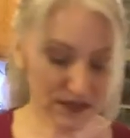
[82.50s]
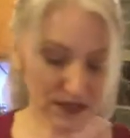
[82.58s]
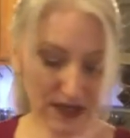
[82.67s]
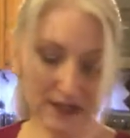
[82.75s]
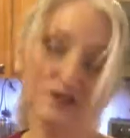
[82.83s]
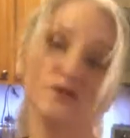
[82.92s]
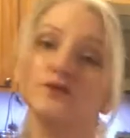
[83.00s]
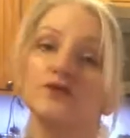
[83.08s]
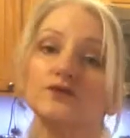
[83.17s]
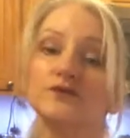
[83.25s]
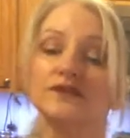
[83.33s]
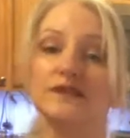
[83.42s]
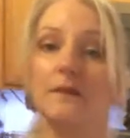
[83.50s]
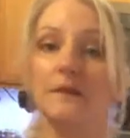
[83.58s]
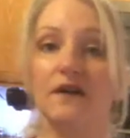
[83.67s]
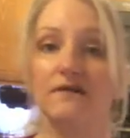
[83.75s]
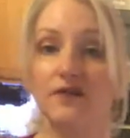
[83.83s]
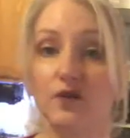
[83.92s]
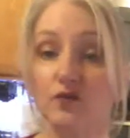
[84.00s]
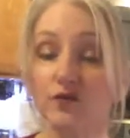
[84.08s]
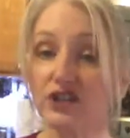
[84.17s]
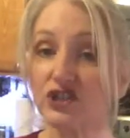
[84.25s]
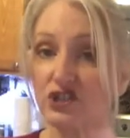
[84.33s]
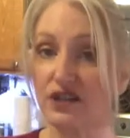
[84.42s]
to cut through some of the
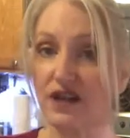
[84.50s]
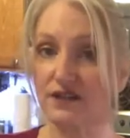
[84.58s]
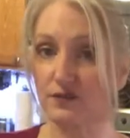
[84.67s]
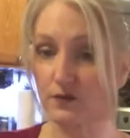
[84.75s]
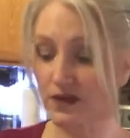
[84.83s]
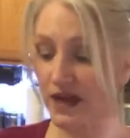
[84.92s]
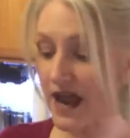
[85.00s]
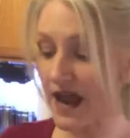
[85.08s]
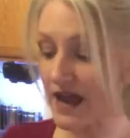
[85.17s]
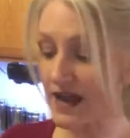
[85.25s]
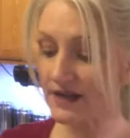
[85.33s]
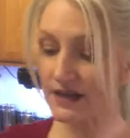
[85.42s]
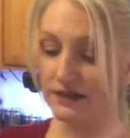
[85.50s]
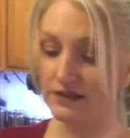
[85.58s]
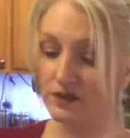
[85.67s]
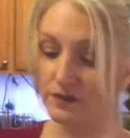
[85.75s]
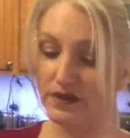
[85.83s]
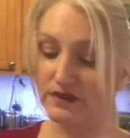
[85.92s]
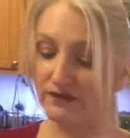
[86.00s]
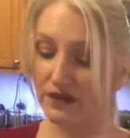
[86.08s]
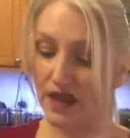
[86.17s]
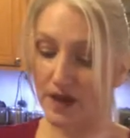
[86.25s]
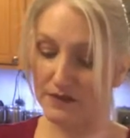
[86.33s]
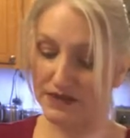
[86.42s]
richness, we're going to add a little bit of
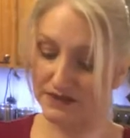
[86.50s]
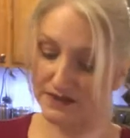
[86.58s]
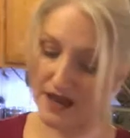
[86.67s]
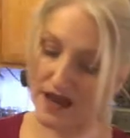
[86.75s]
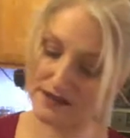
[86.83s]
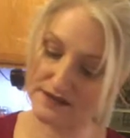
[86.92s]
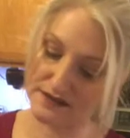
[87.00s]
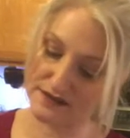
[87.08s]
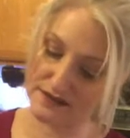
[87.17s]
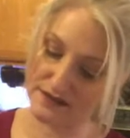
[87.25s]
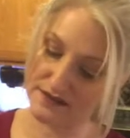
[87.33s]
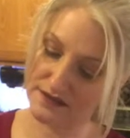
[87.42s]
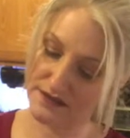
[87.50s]
lemon zest.